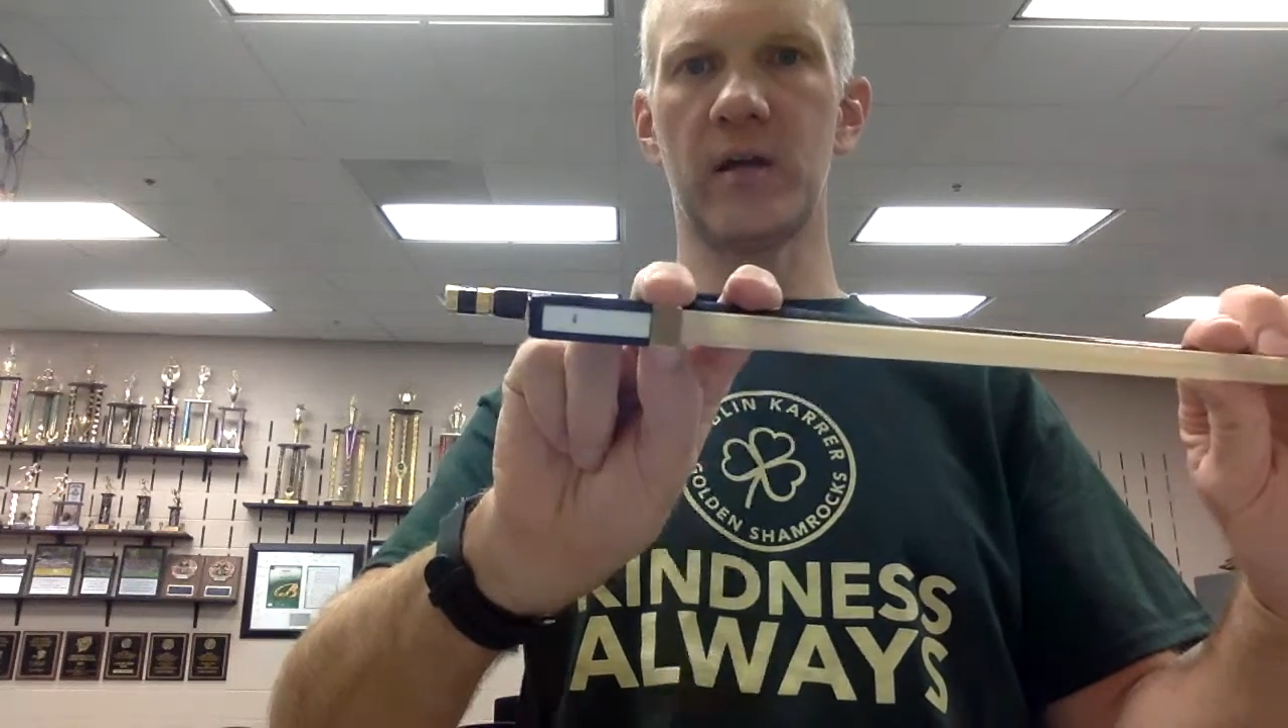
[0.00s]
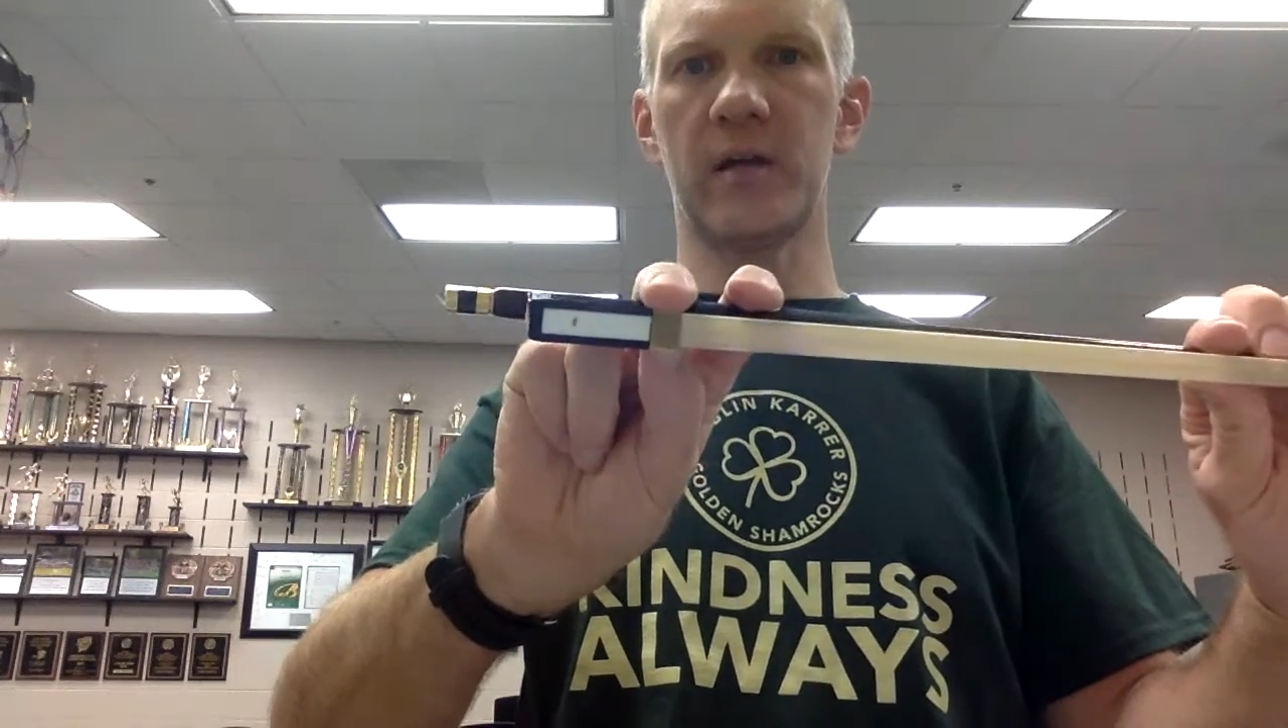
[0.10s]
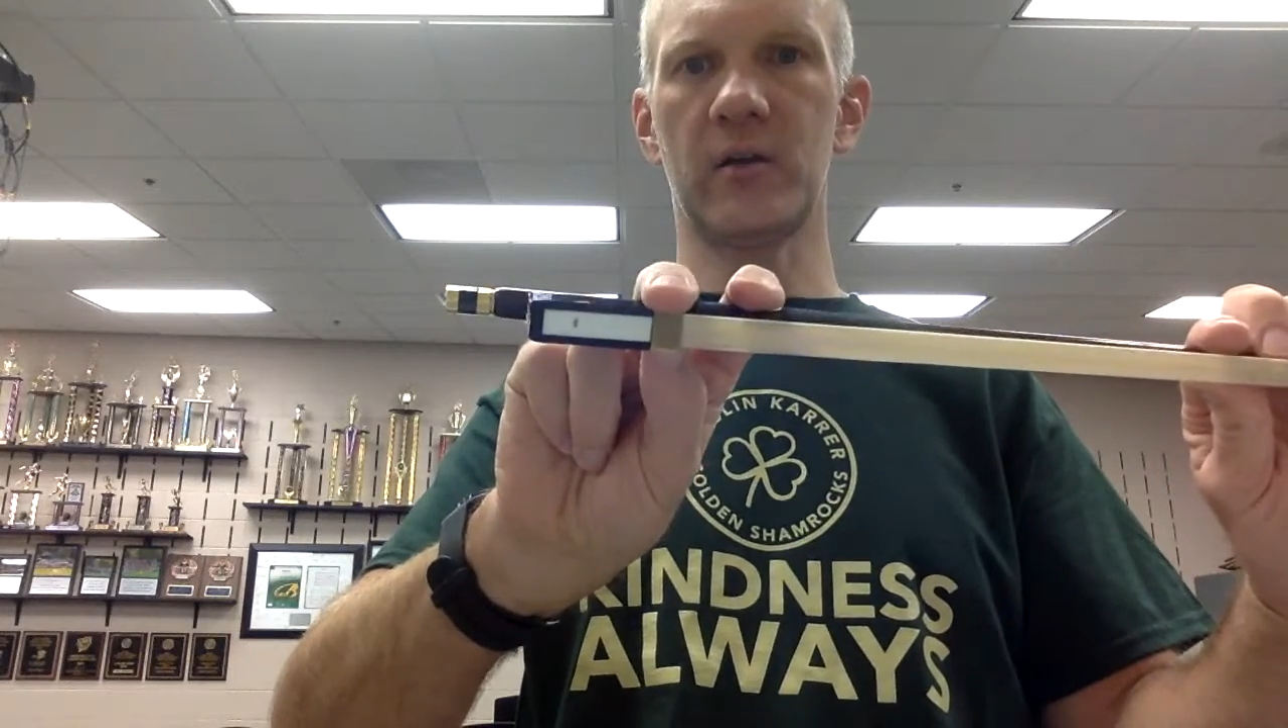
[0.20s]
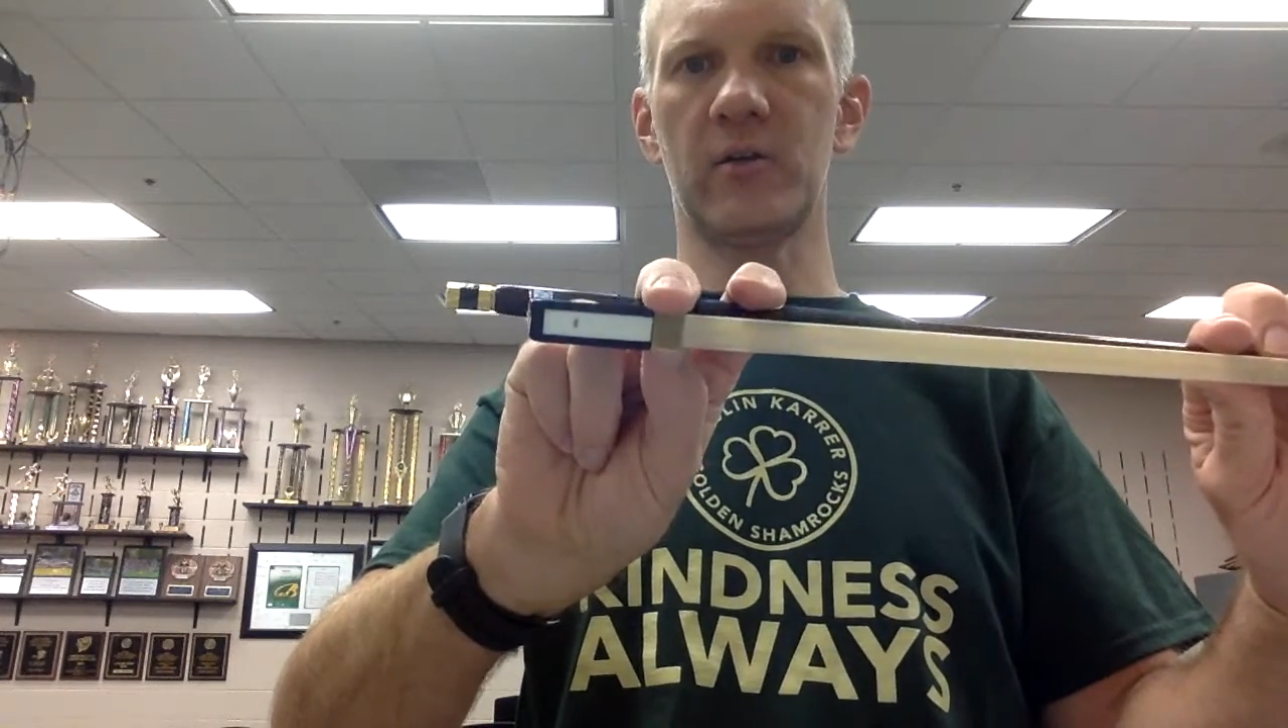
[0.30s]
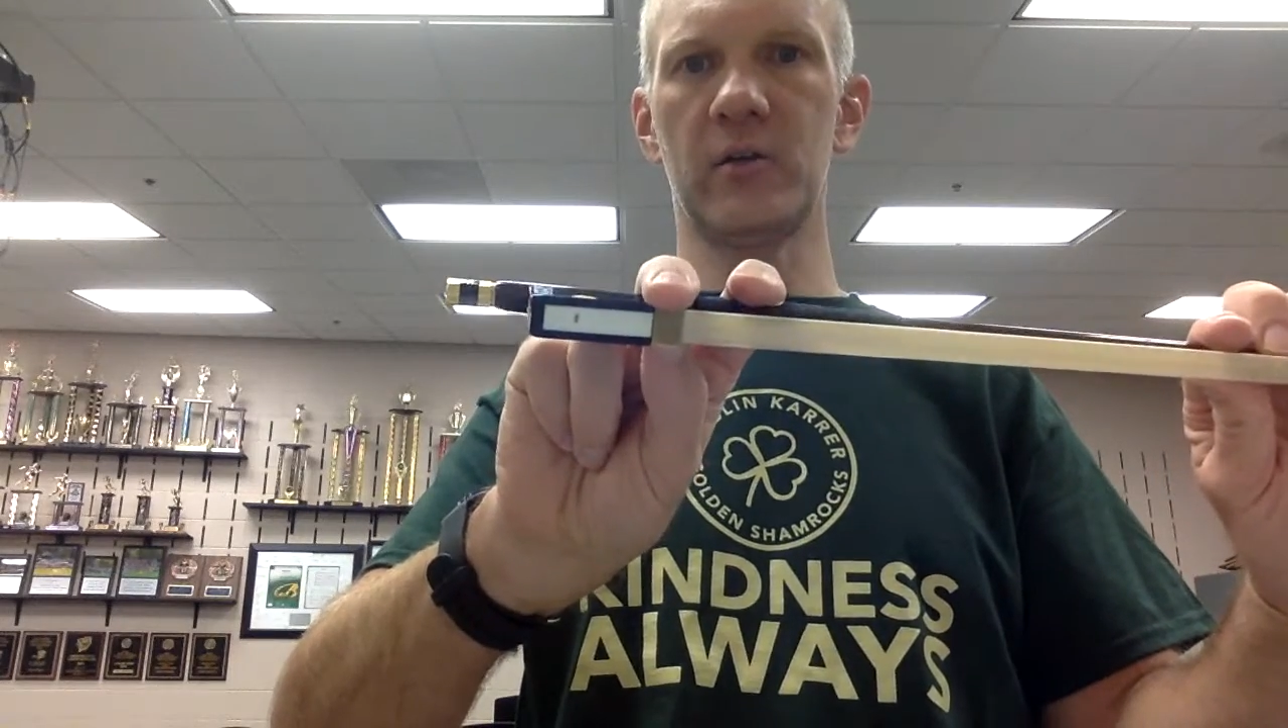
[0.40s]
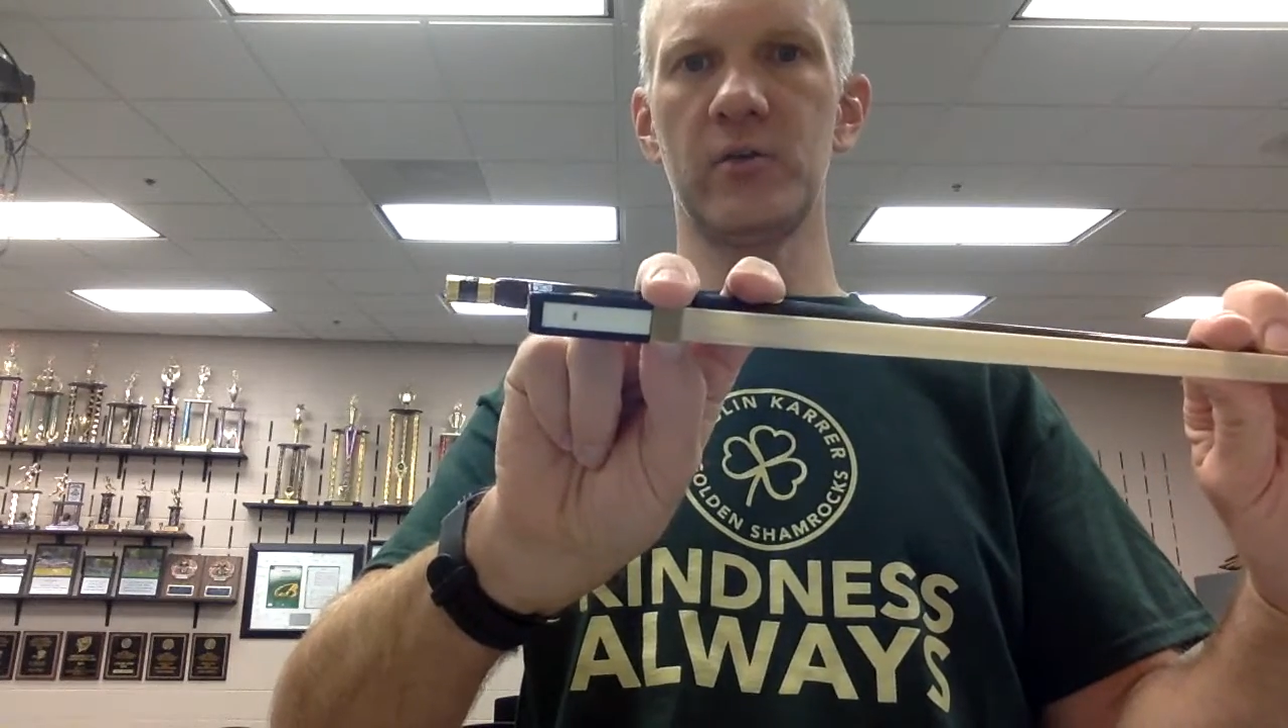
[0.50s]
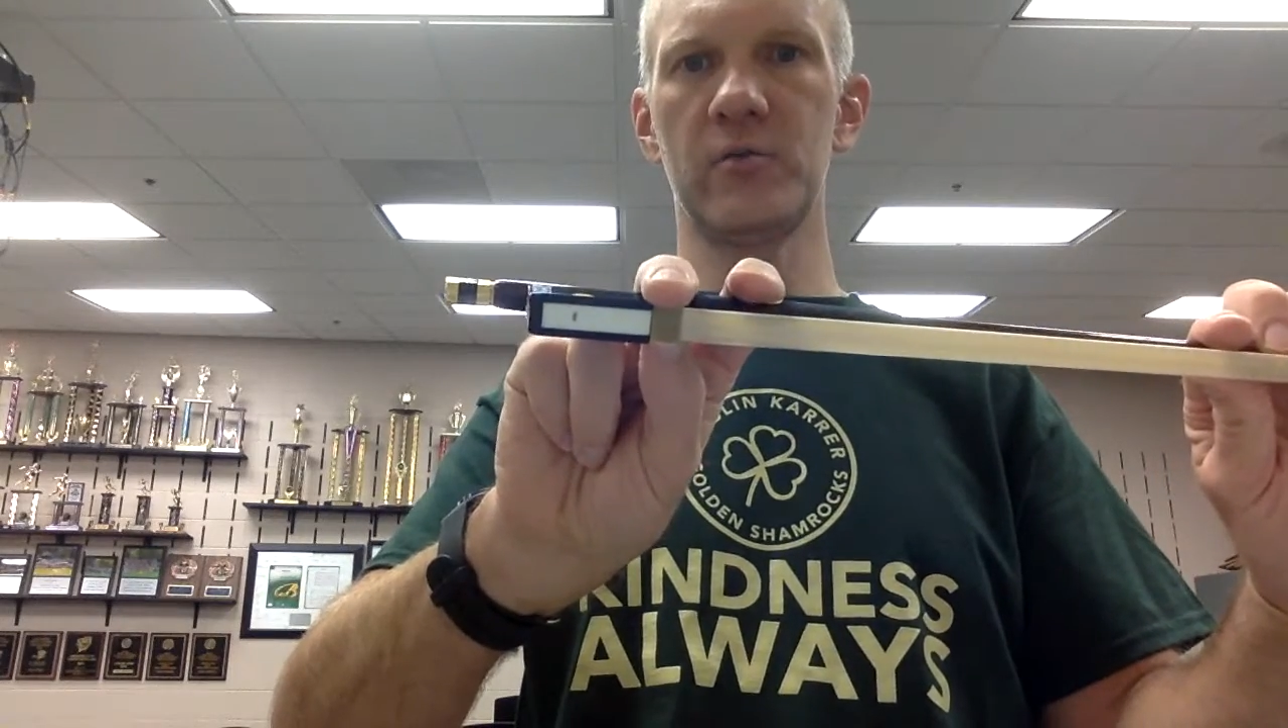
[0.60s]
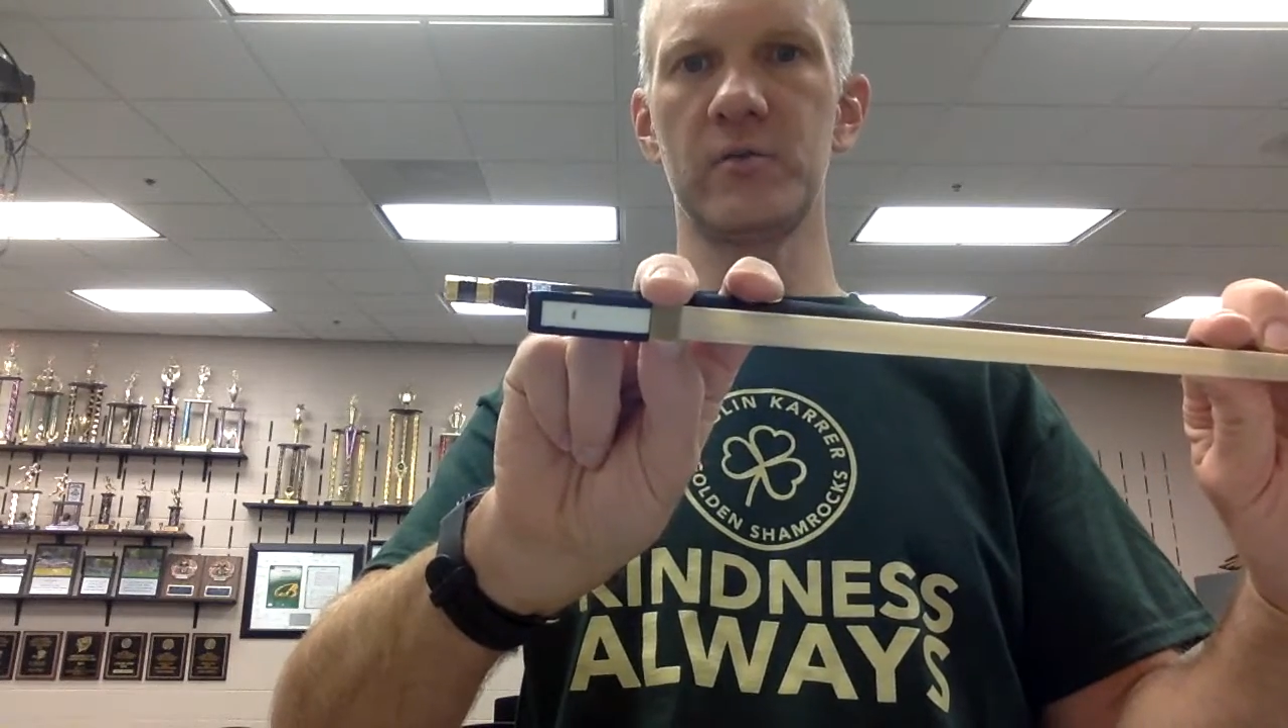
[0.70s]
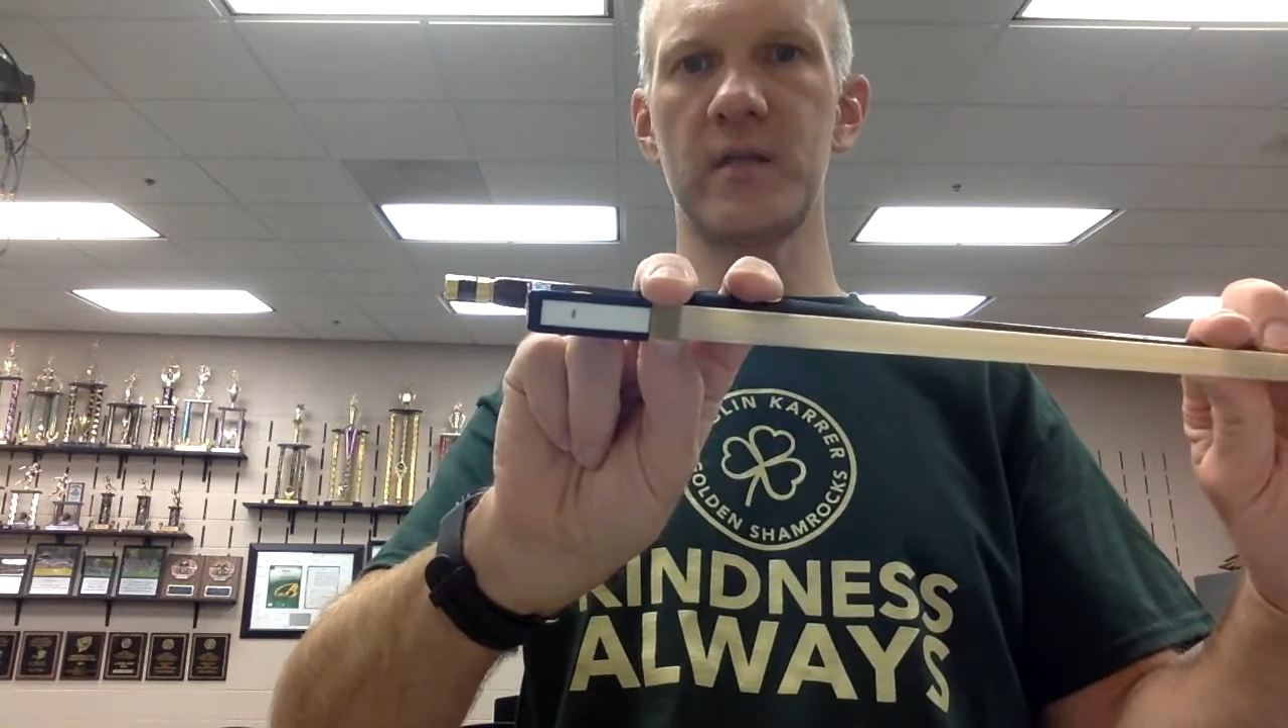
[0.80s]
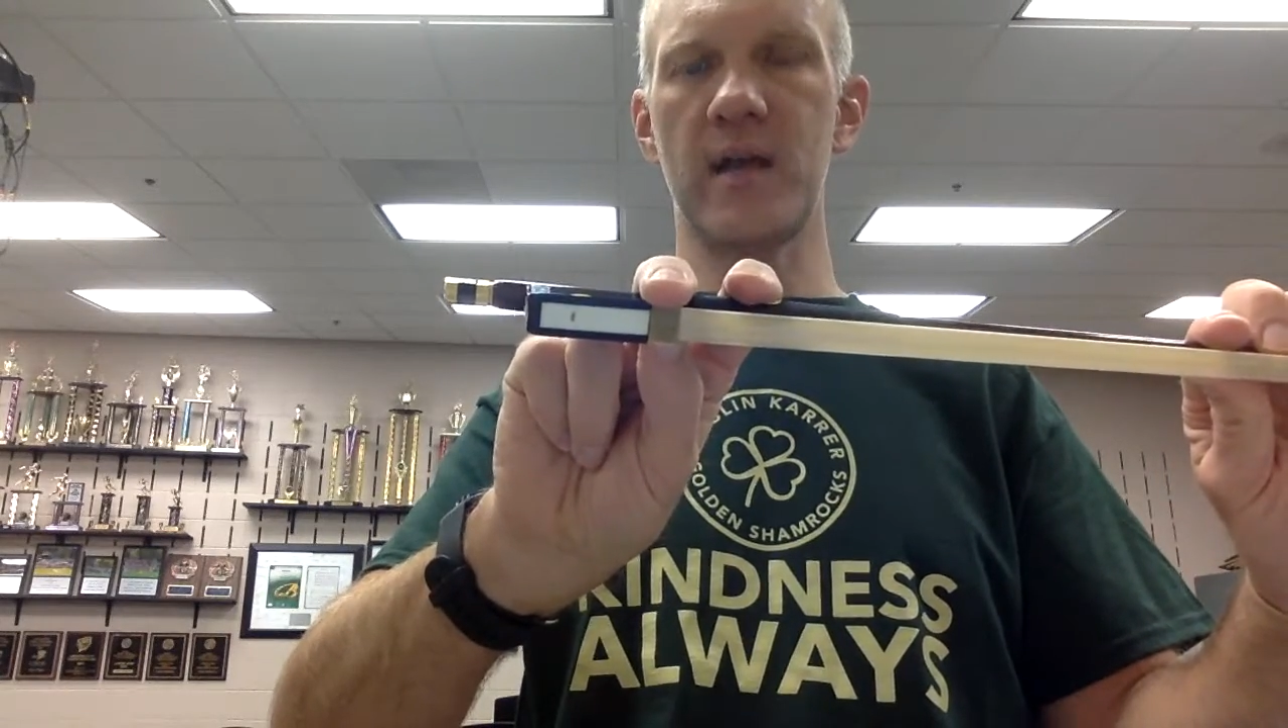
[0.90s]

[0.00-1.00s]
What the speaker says: kind of glues